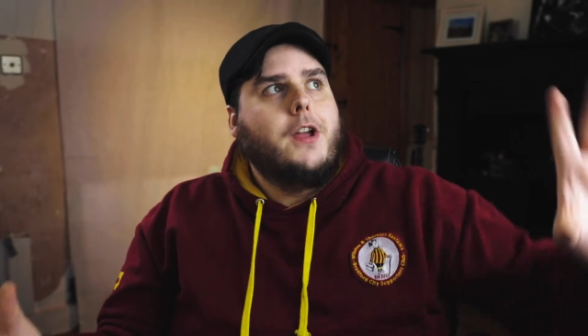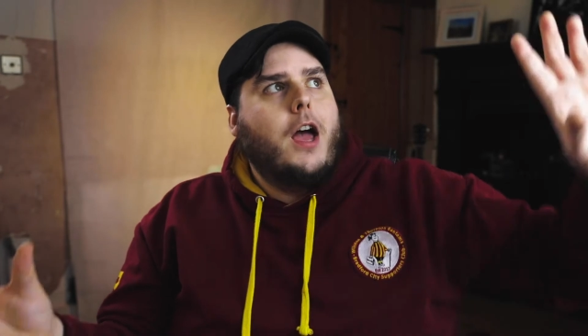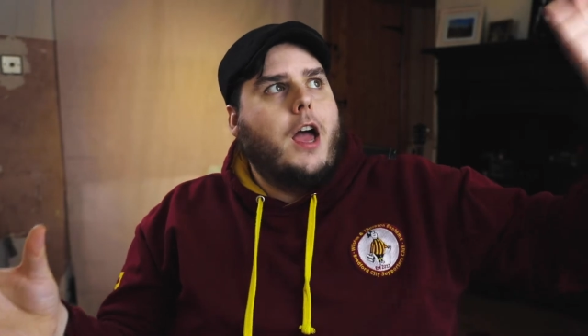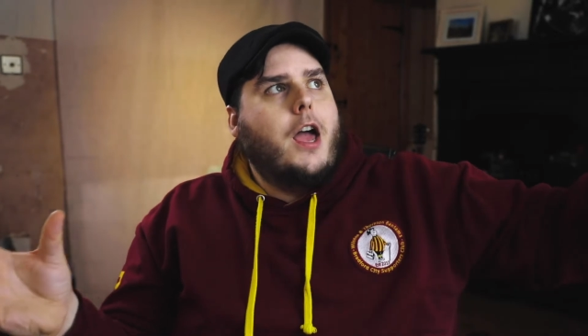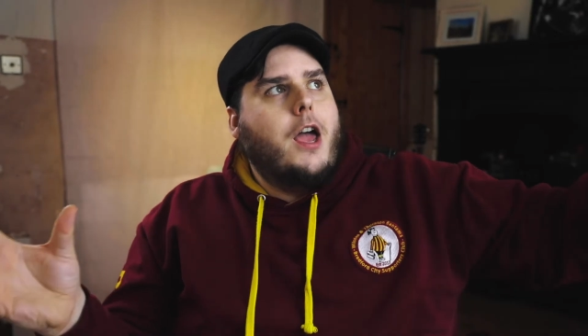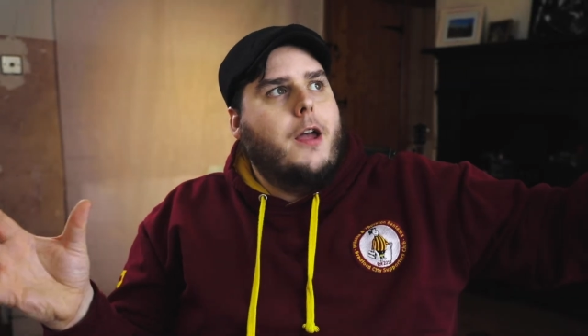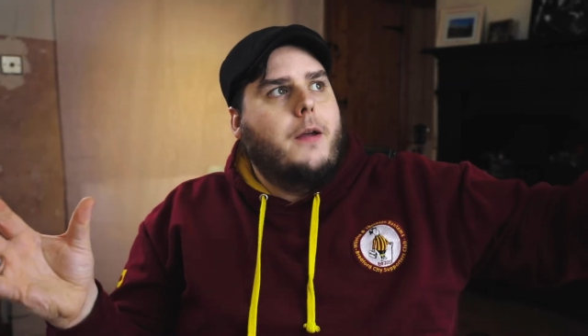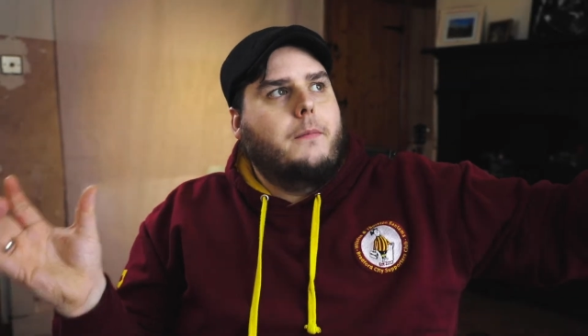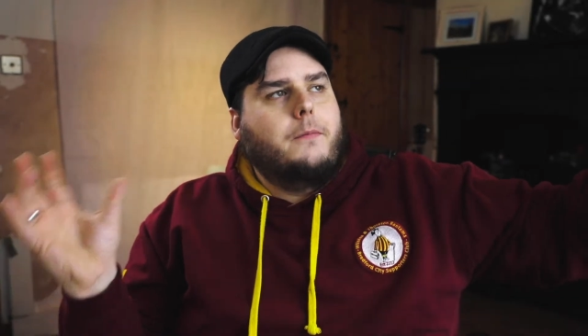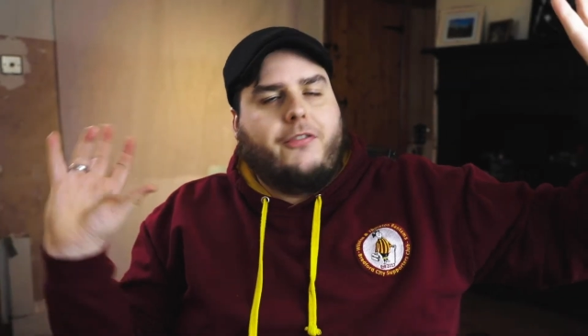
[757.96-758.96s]

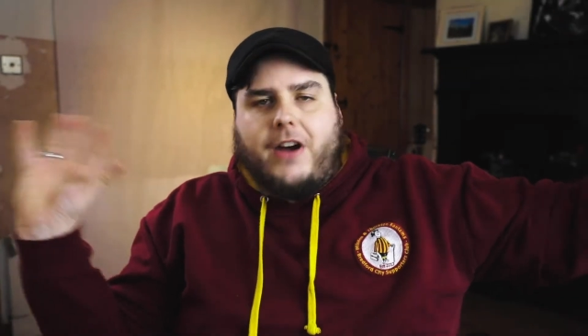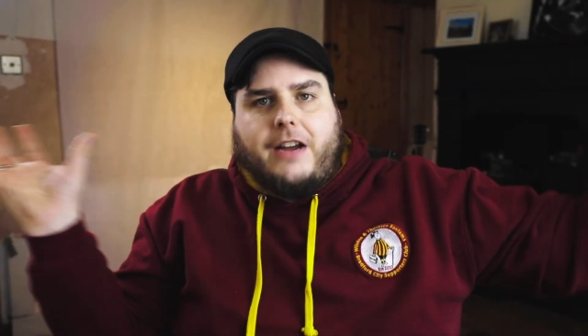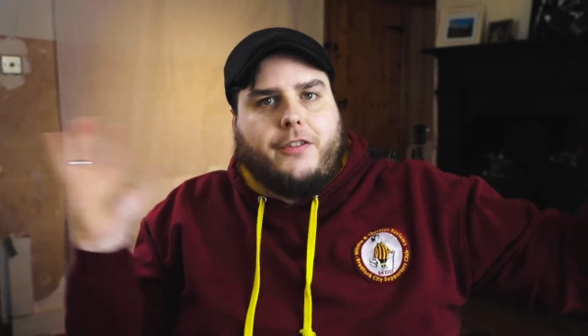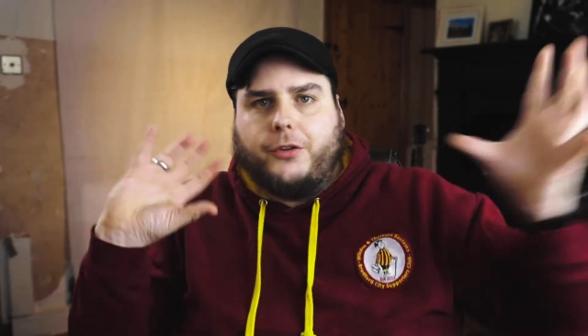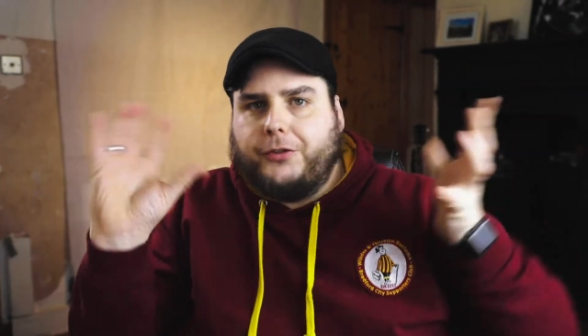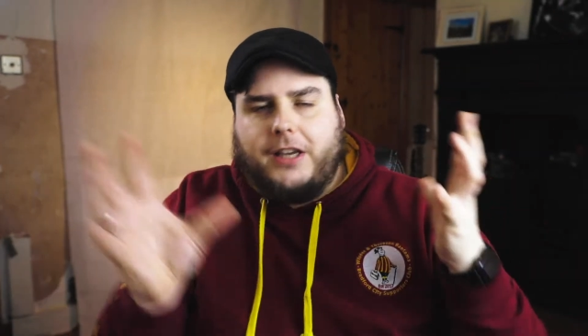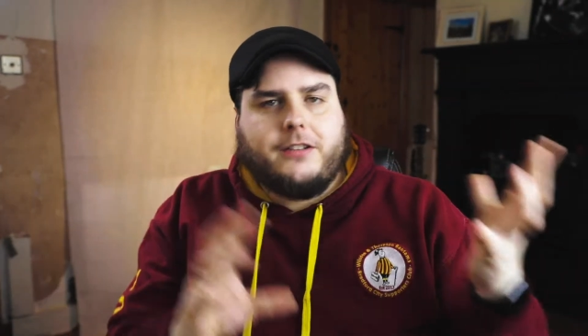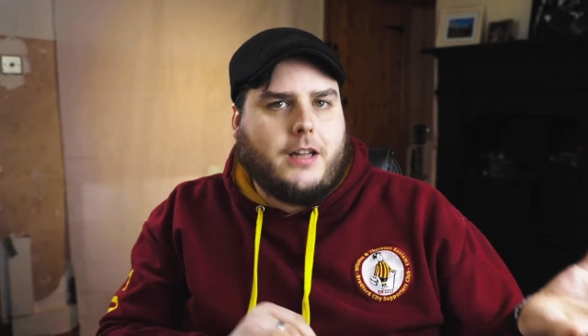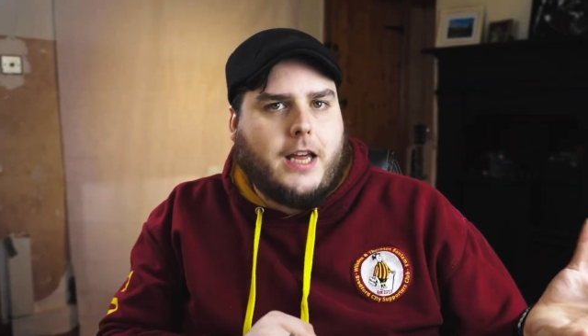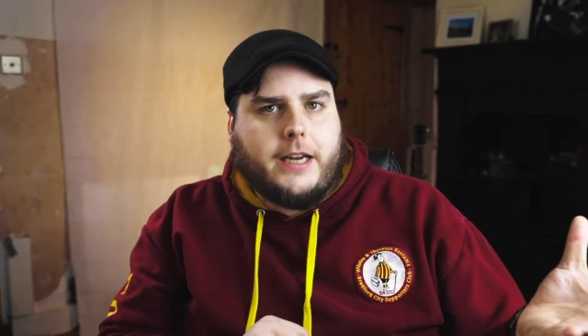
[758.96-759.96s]
5 or
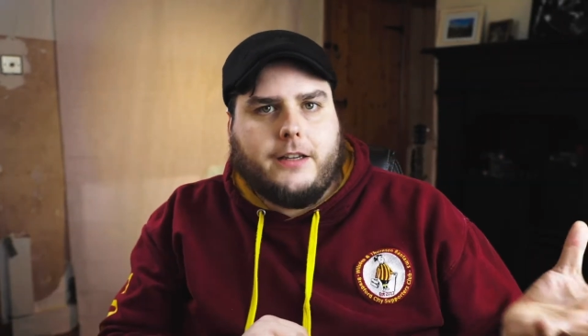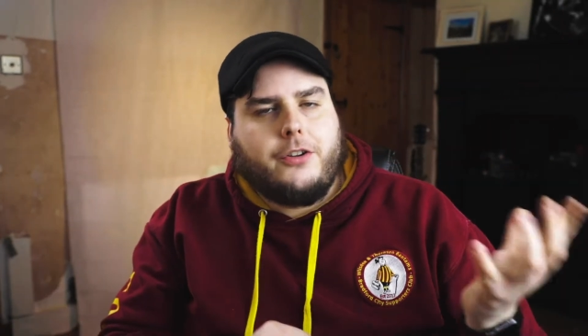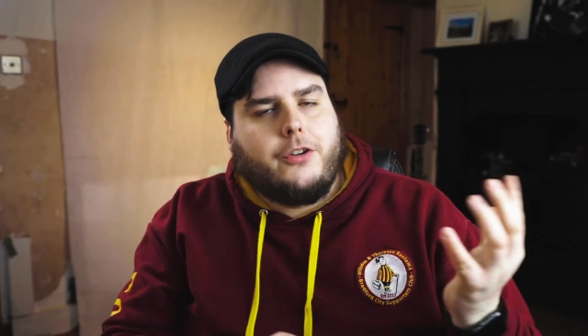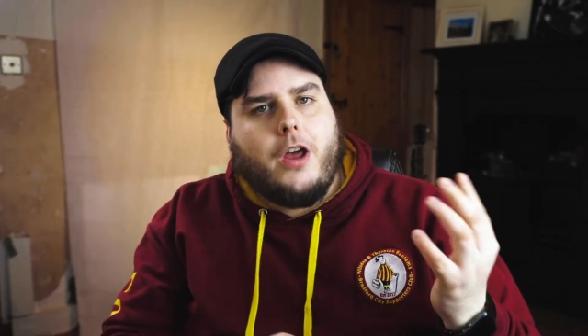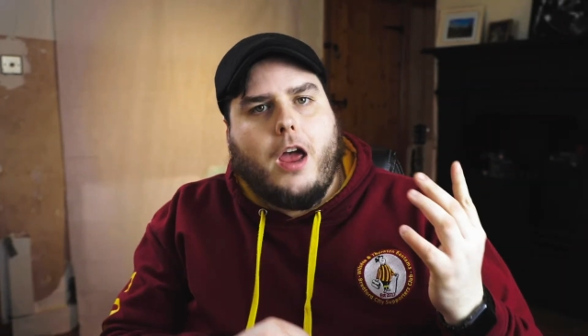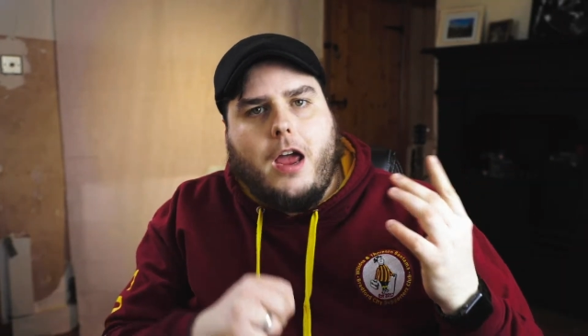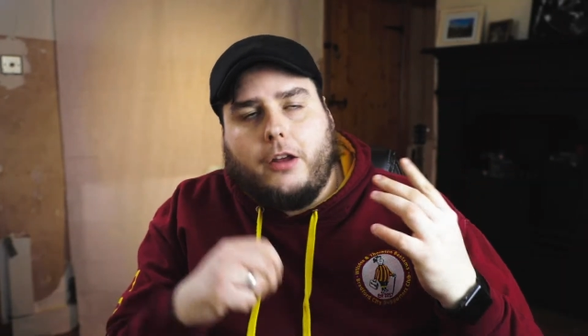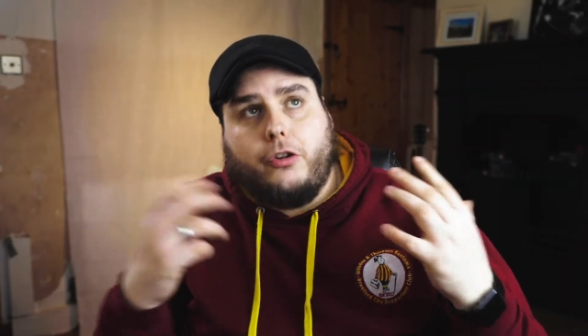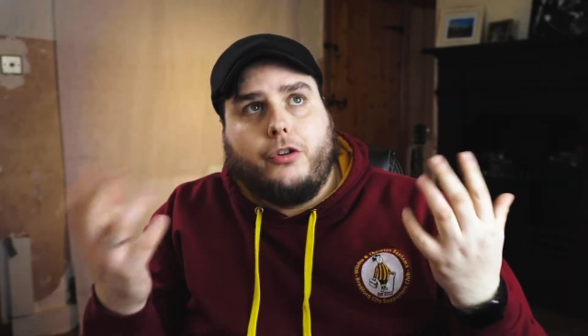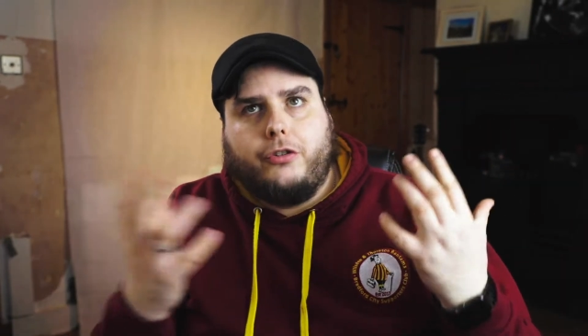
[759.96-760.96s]
6 lights,
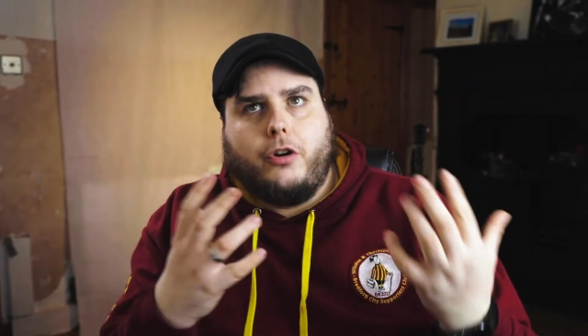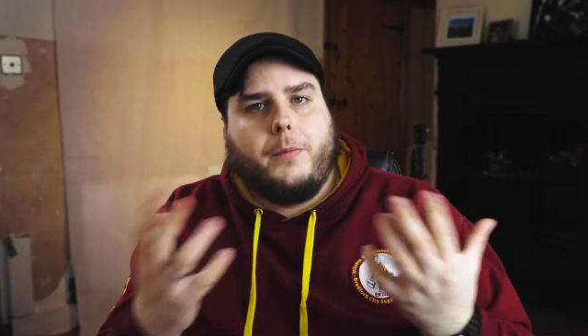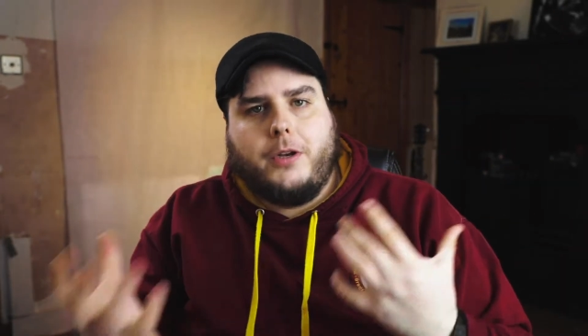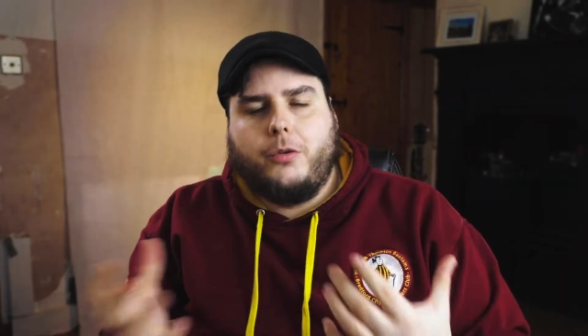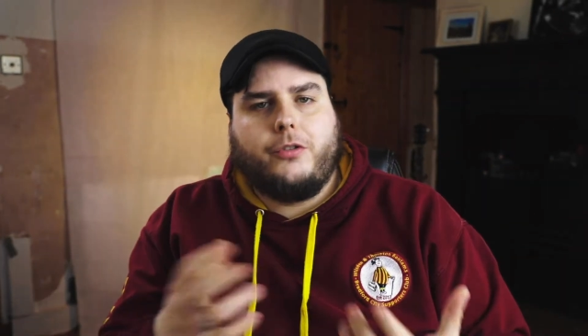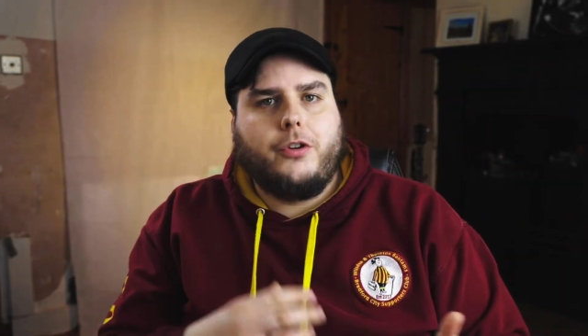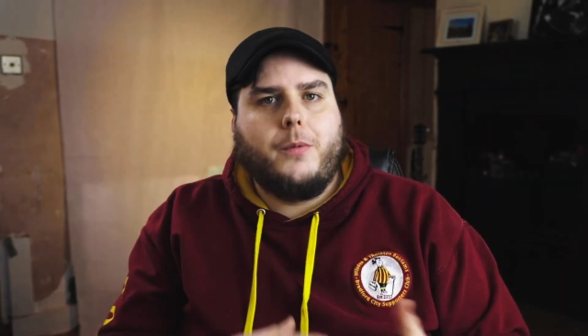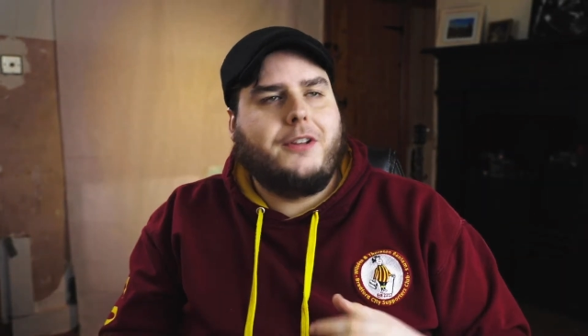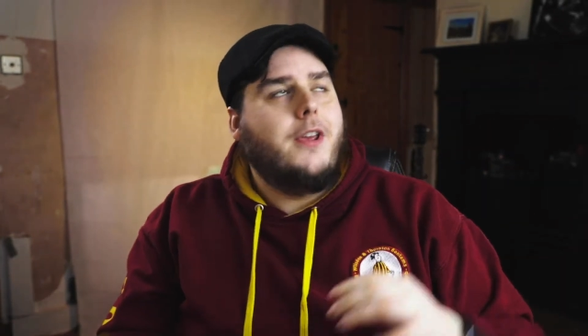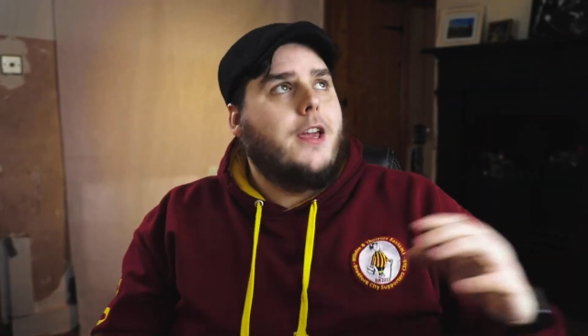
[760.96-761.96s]
as long as they're all being used in certain
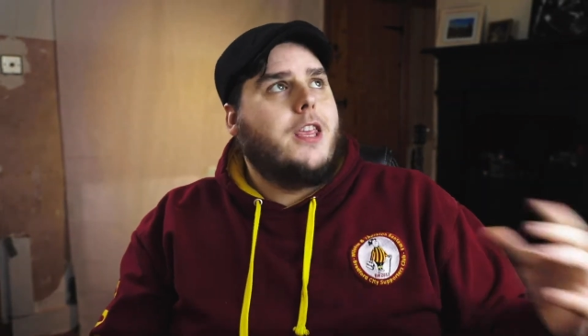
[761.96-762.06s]
ways.